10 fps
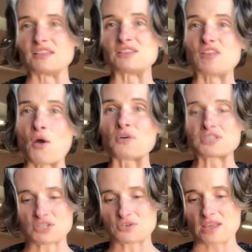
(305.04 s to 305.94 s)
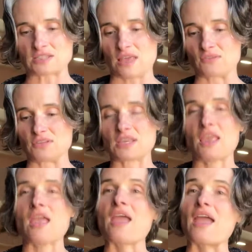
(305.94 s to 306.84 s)
It lowers stress levels
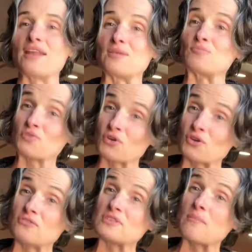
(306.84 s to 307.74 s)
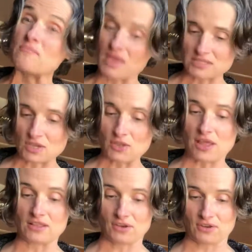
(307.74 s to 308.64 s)
and improves
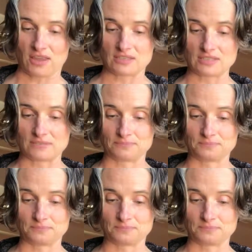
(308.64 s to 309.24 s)
mental alertness.